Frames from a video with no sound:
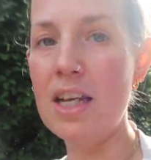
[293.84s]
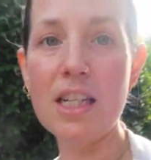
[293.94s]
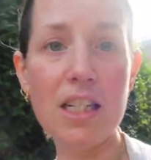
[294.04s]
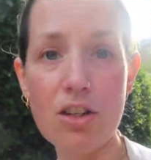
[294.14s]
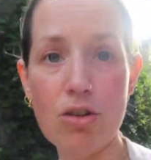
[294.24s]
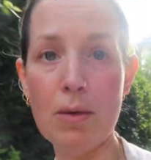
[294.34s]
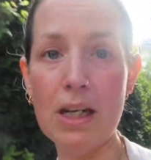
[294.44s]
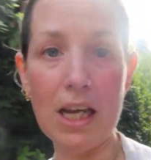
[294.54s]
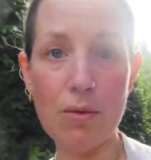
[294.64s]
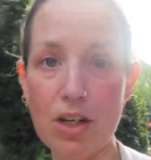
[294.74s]
it's literally been
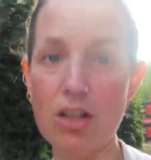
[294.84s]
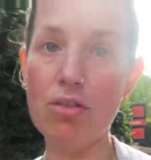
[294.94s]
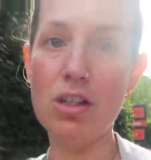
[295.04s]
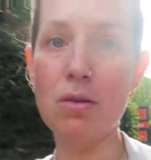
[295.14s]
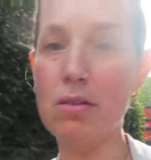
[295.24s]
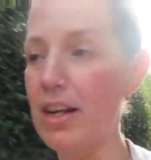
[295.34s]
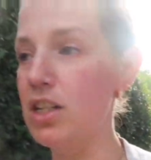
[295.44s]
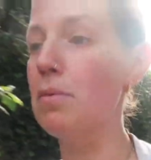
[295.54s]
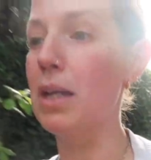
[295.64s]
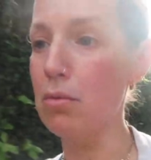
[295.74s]
a game changer in terms of
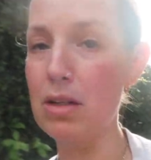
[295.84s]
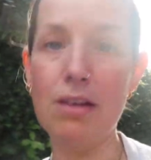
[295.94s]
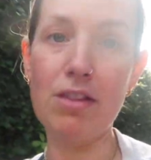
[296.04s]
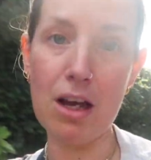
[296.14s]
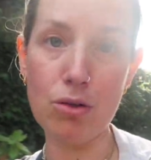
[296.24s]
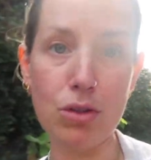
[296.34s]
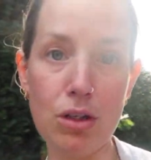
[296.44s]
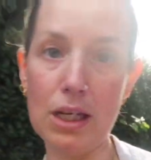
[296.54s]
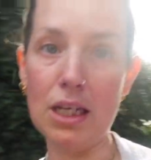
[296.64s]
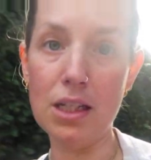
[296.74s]
actually being able to leave the house with
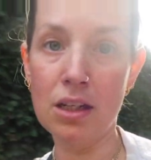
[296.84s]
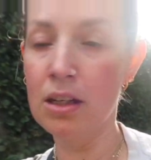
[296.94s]
two kids.